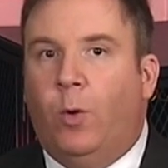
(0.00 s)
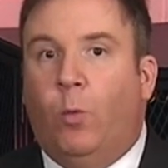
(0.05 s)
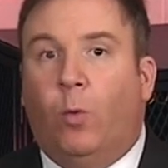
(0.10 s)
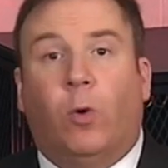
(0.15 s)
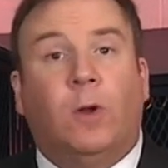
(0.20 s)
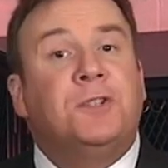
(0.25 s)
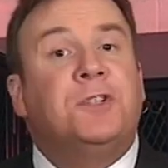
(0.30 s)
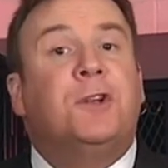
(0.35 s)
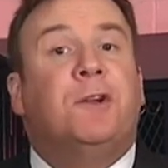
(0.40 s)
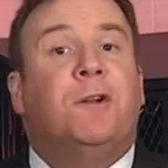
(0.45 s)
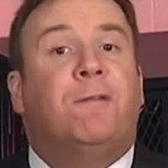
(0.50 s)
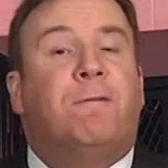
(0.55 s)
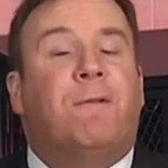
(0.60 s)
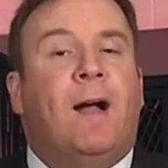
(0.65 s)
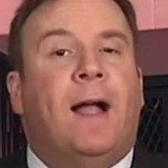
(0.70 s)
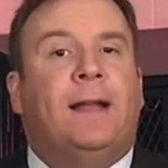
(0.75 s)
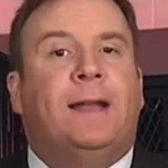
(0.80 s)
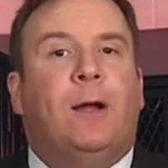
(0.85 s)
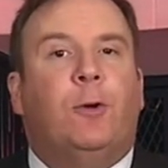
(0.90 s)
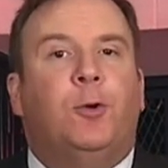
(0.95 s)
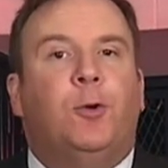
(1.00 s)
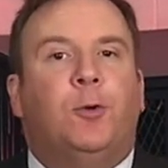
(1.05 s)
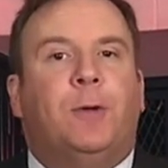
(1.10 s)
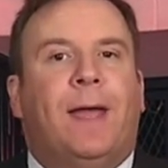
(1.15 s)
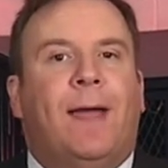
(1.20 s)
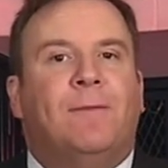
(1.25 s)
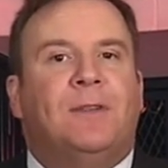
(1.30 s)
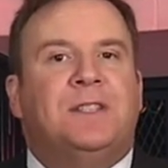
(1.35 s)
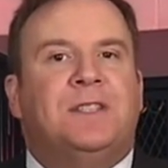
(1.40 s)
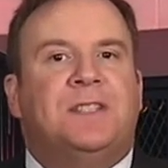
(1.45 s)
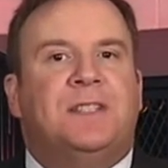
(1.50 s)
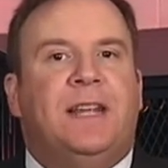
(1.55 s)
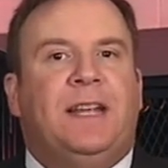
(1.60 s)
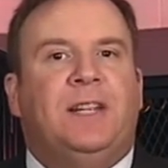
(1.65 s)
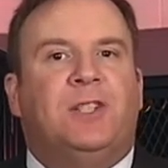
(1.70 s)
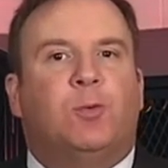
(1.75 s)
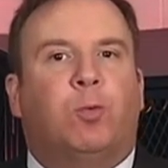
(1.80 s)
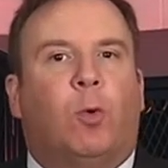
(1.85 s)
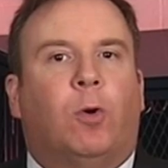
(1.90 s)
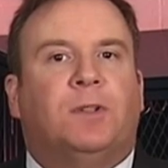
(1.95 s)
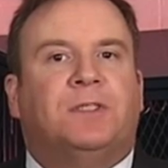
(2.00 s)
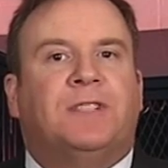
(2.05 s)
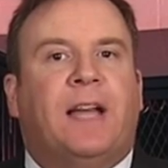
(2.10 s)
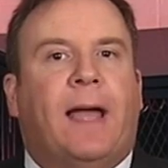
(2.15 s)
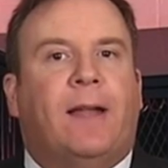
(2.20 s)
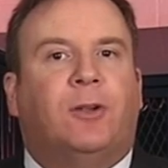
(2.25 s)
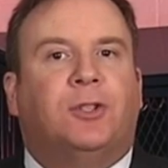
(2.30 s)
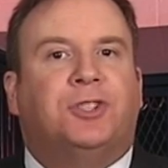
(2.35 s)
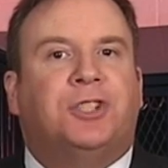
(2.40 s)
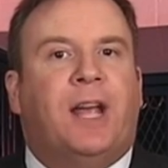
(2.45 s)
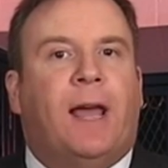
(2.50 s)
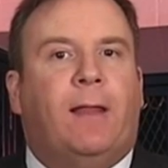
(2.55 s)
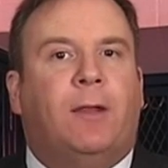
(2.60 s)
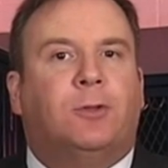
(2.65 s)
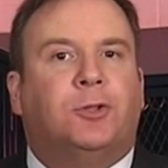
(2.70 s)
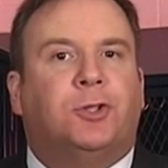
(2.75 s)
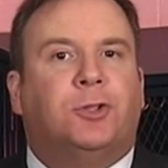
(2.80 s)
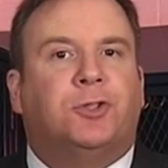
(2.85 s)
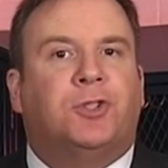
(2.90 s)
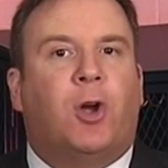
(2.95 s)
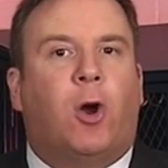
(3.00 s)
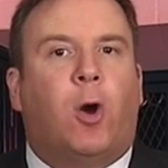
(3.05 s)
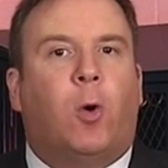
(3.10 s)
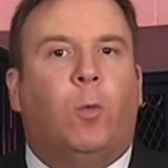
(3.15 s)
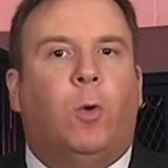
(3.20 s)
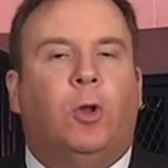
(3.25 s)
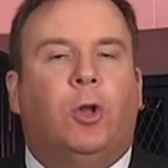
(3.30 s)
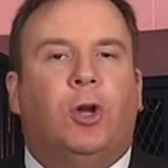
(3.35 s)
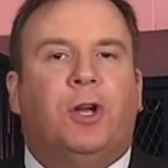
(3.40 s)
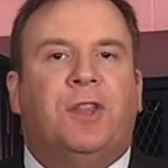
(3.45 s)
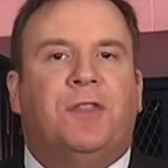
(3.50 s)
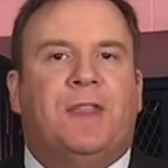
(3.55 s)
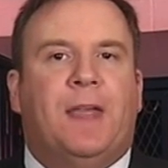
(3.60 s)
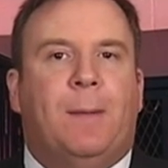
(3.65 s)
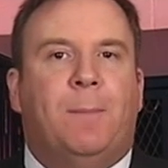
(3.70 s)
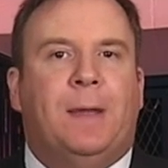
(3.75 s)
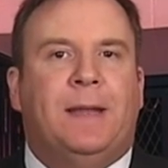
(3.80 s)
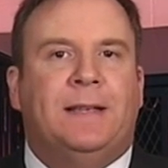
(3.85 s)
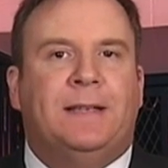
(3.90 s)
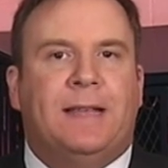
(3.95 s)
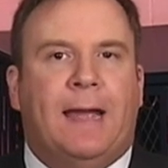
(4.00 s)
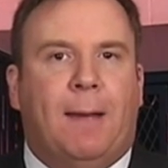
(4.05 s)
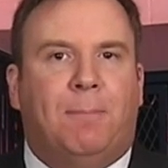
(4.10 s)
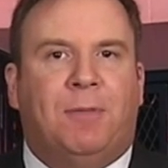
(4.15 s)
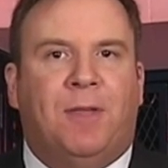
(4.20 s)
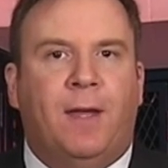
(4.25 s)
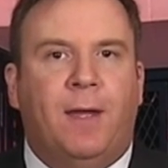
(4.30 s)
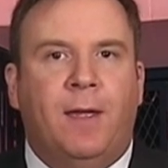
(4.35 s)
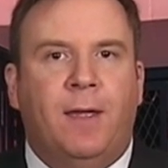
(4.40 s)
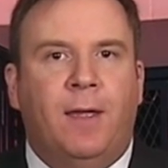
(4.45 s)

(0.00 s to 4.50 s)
We're also going to find out who Kevin Steen's world title challengers are. We'll look at them in depth.